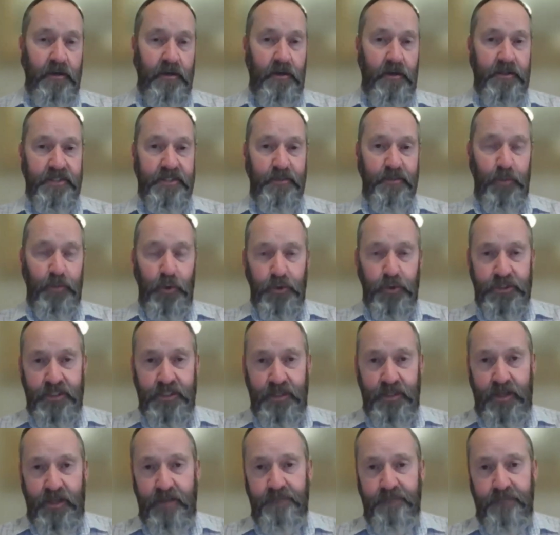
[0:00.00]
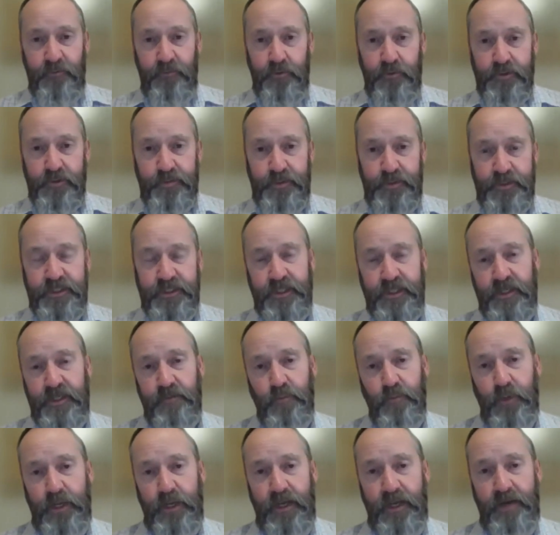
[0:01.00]
Supporting that enforcement team,
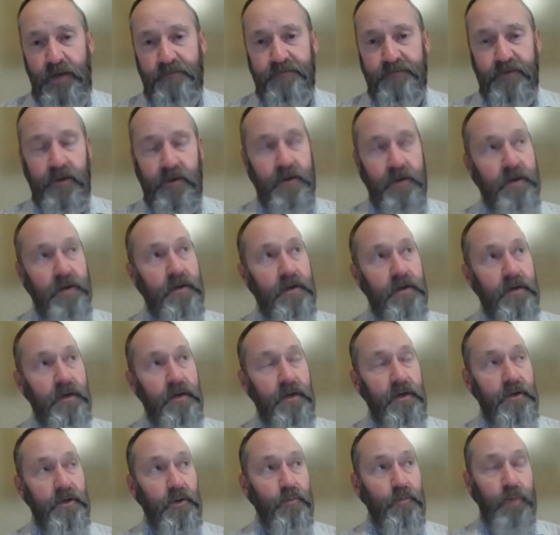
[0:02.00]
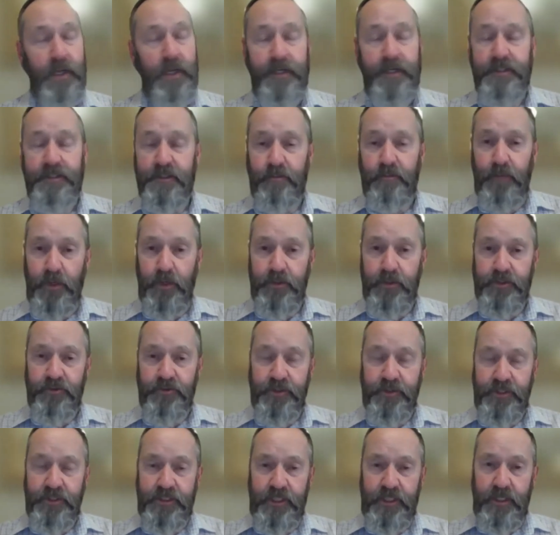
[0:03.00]
we have a compliance and
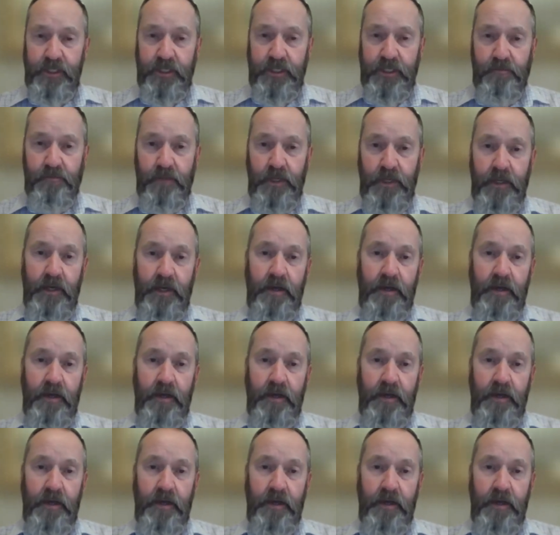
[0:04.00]
monitoring team,